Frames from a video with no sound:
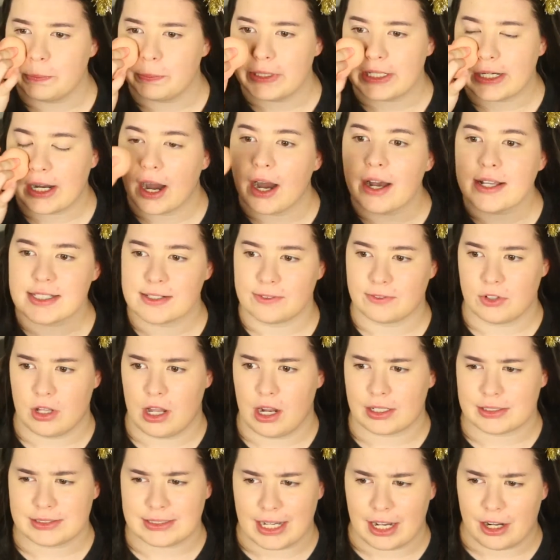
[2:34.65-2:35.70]
Because of
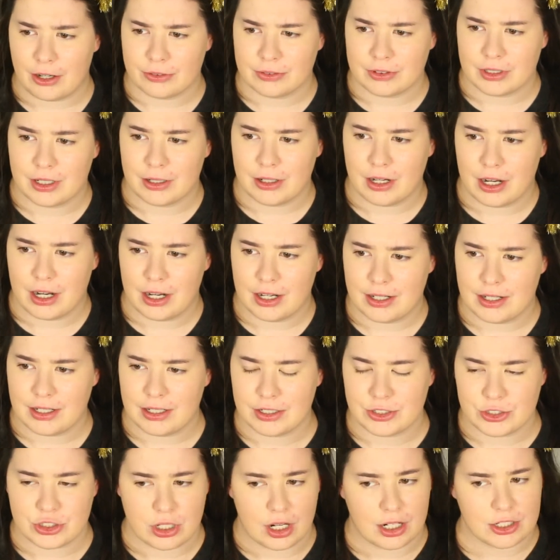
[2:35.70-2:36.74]
lockdown,
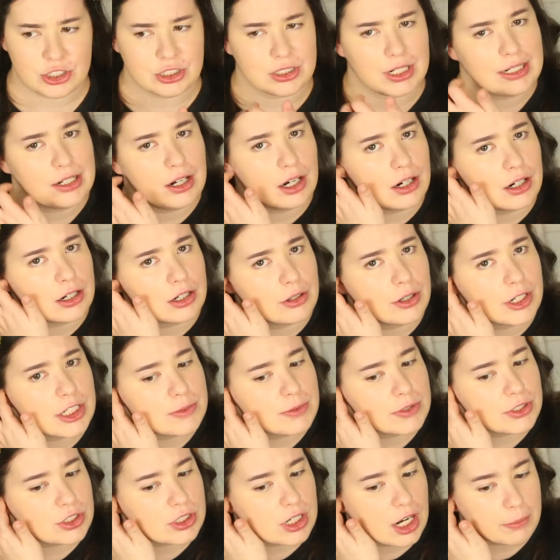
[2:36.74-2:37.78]
Josh and I got our
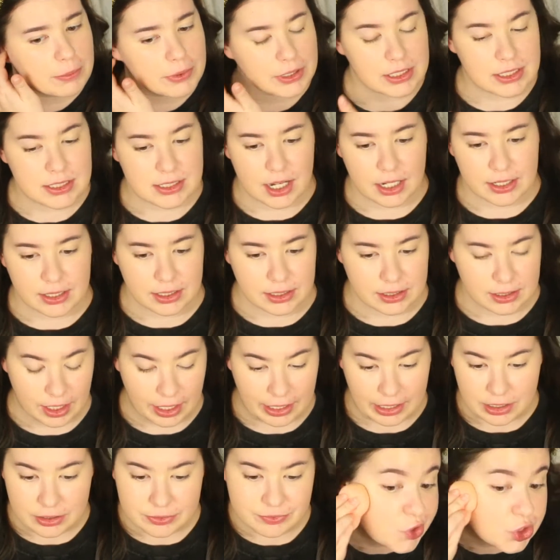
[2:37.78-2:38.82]
Christmas shopping done in
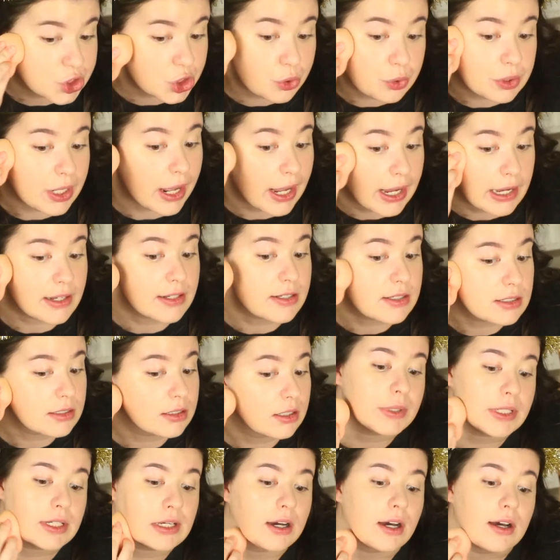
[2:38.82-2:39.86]
like 2 days
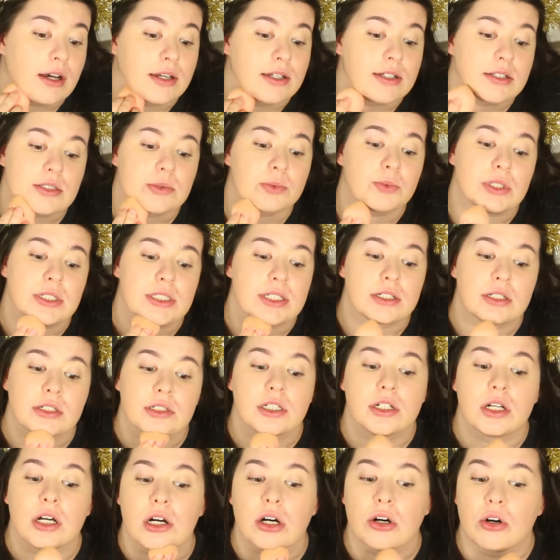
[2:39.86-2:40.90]
because we didn't
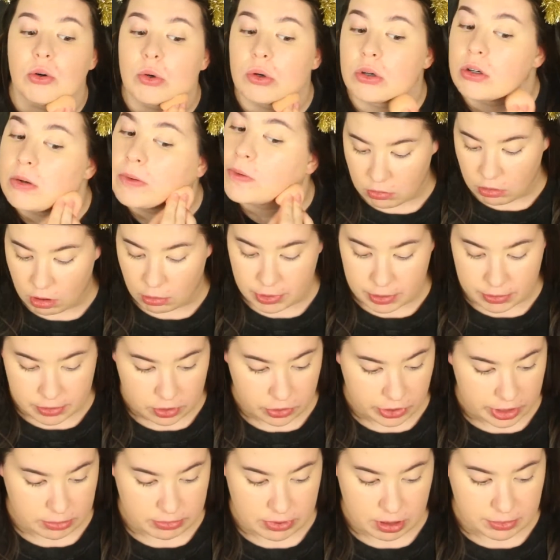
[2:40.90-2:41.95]
know what we were
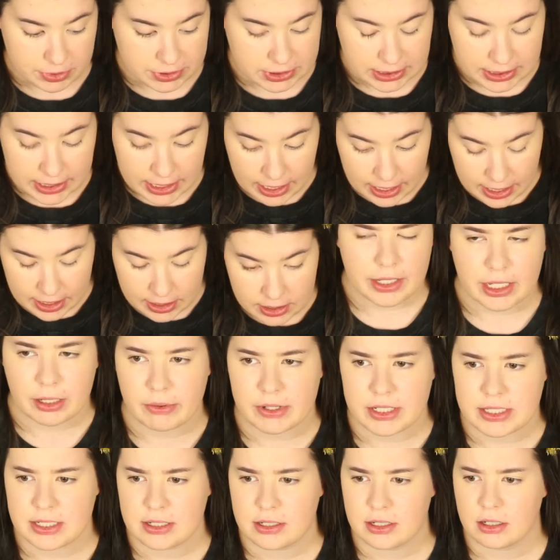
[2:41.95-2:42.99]
going to be able to get. Like
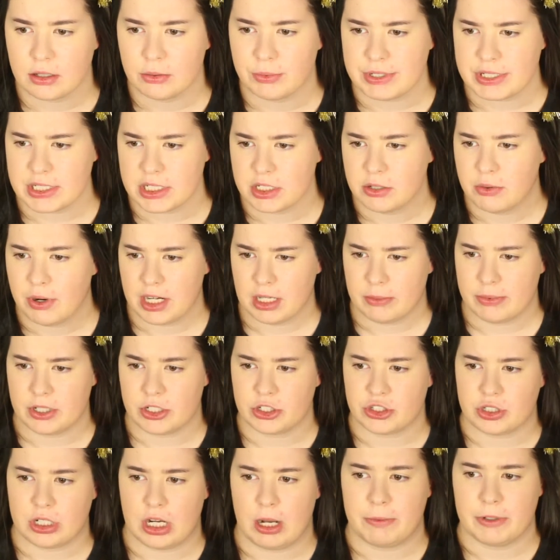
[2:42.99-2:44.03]
we did quite a bit of
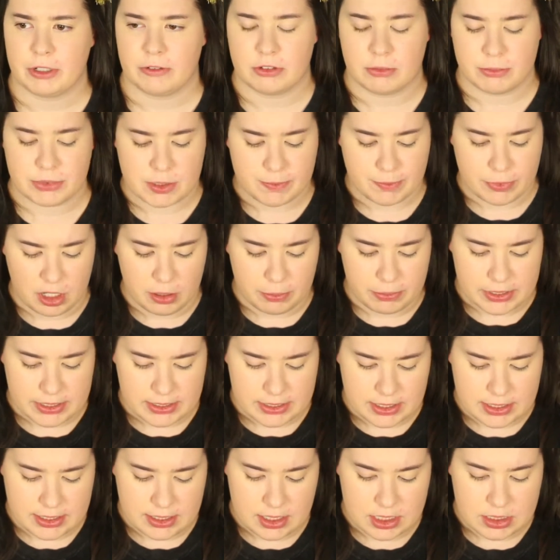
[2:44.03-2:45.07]
shopping from small
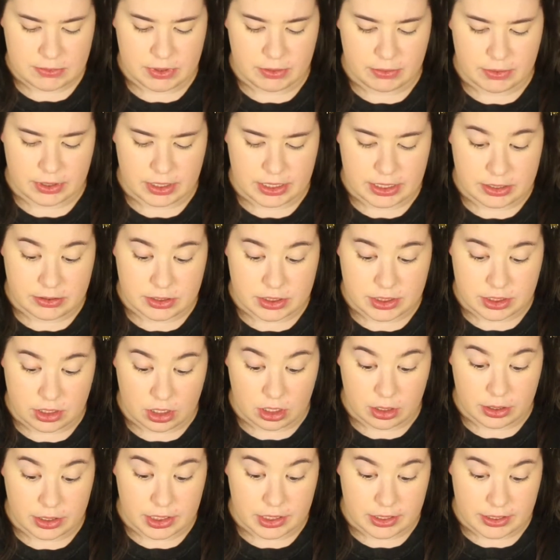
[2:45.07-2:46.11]
businesses, and we were
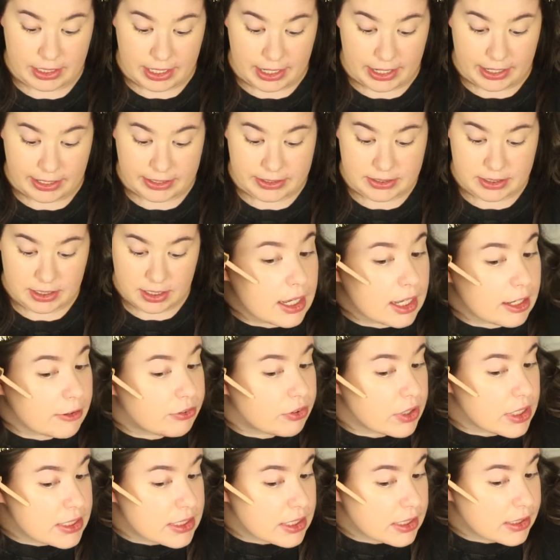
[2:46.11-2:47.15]
concerned that if
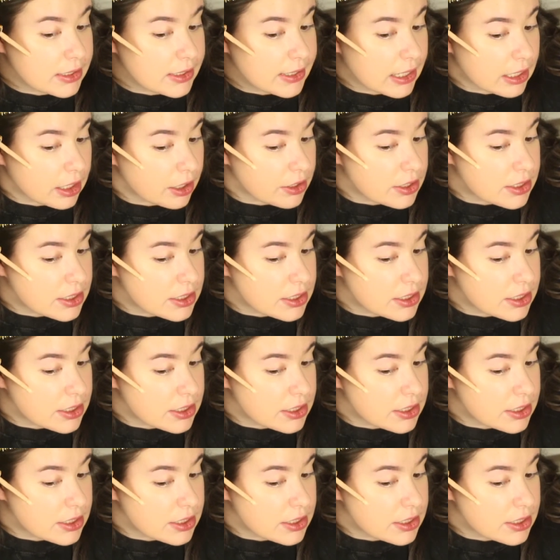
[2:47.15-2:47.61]
we didn't get our